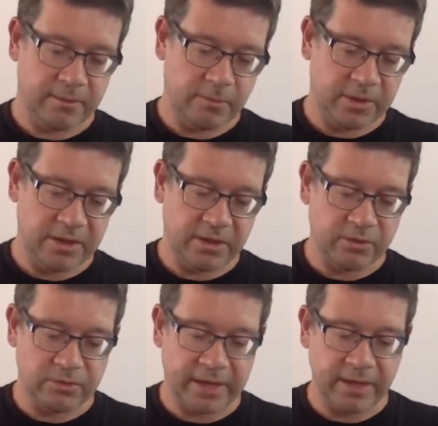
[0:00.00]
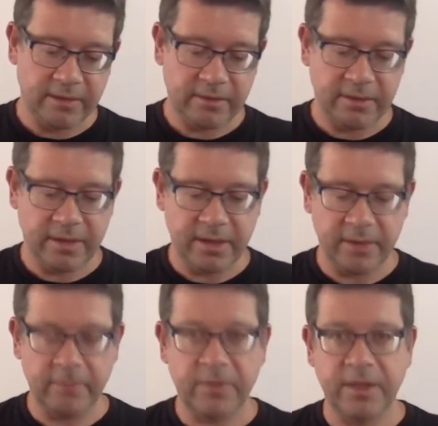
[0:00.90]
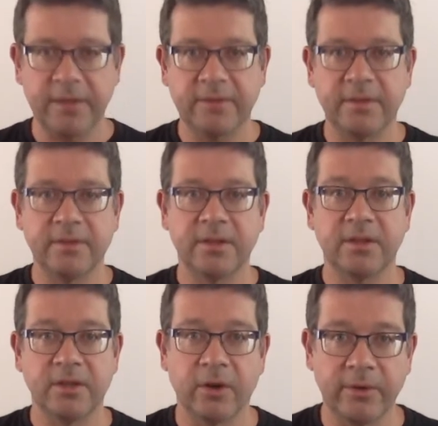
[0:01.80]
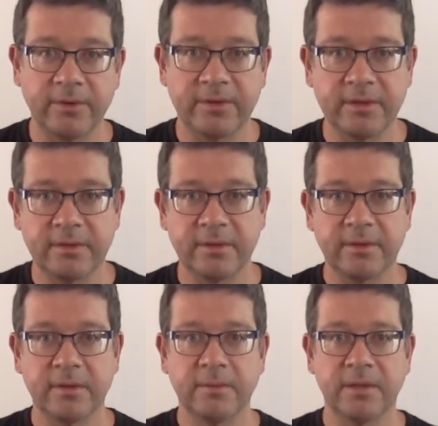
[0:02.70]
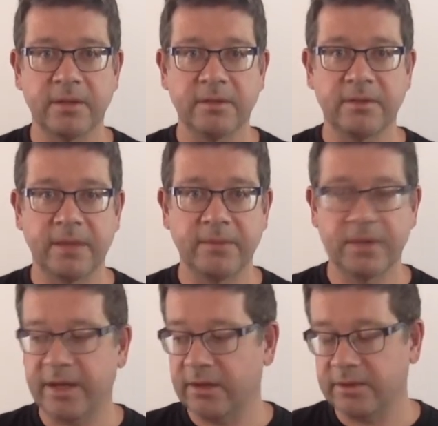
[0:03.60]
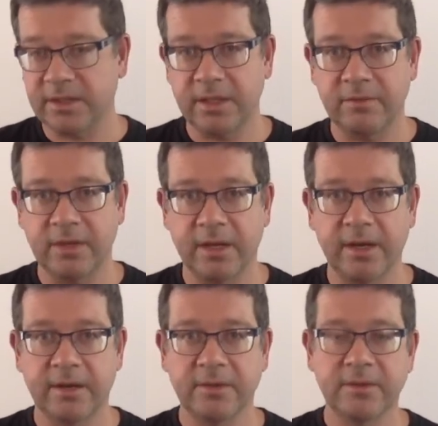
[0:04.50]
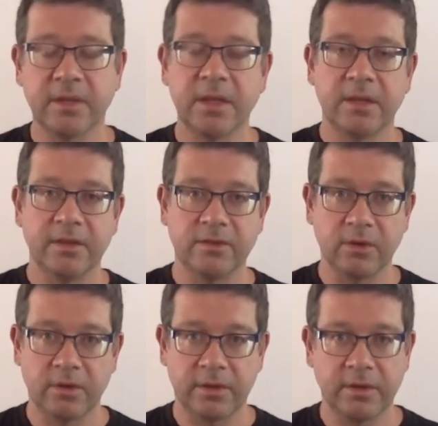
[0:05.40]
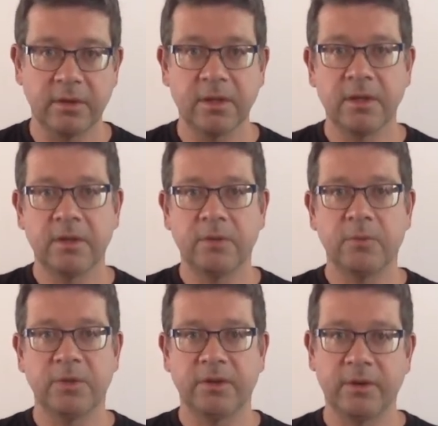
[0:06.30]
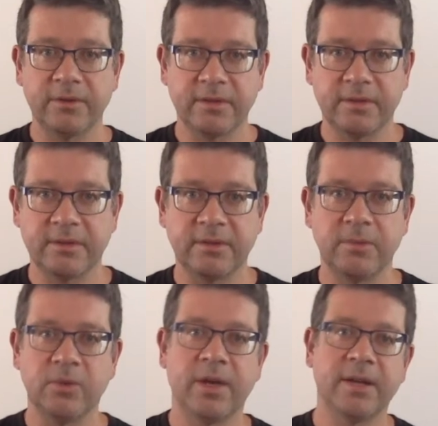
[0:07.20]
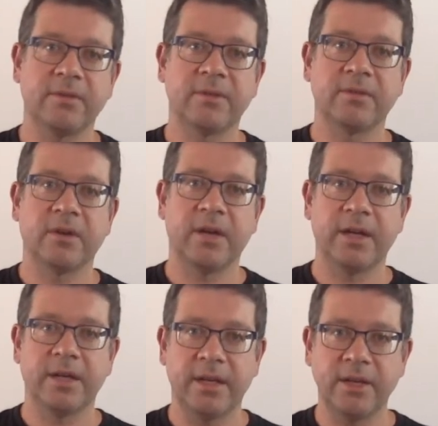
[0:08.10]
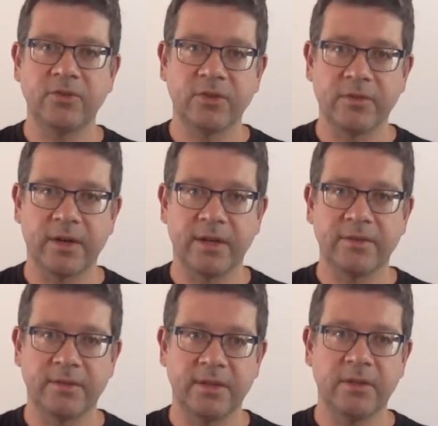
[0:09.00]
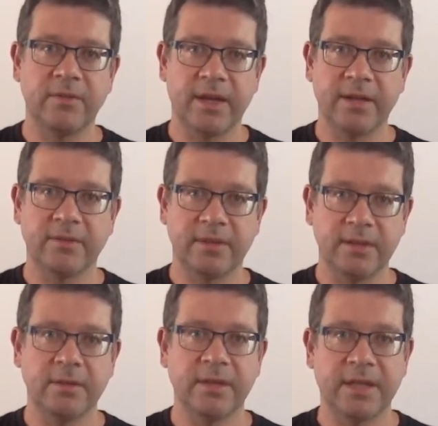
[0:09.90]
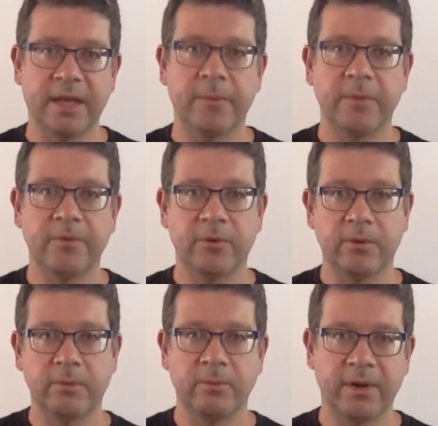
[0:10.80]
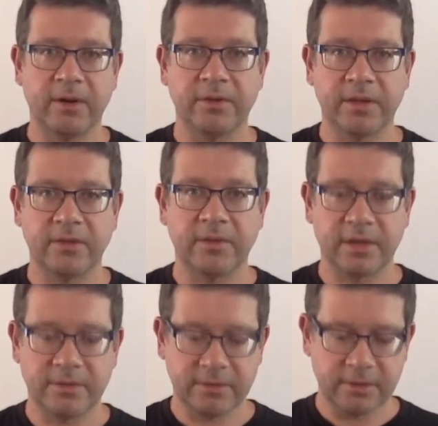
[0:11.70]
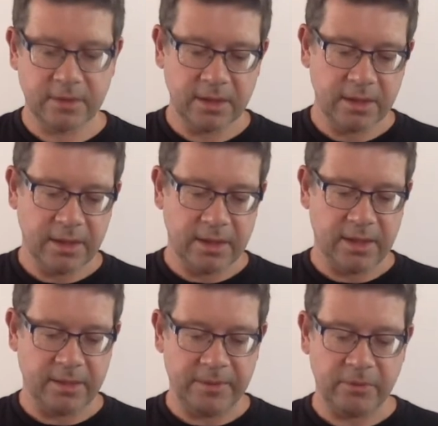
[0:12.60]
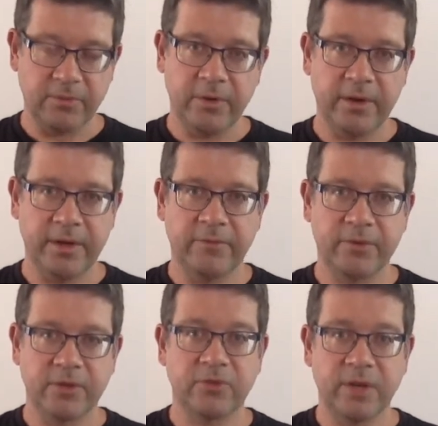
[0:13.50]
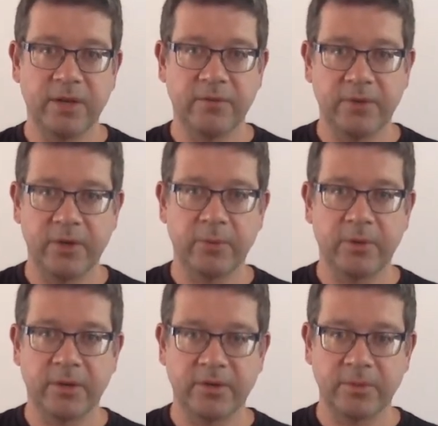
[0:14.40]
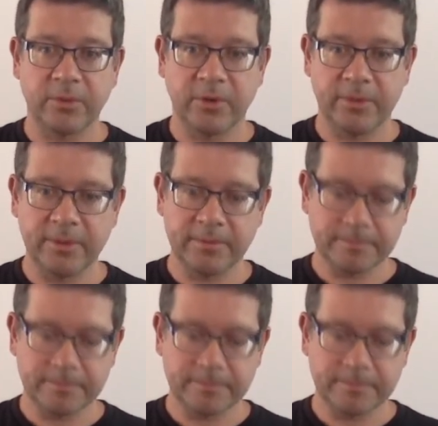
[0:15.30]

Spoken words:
One of the great things is that the OSIG system that Samsung had on the Gear VRs is gone. With the OSIG system, you had to sign each device in advance into the app before it would run on that device. That was very frustrating for enterprise deployment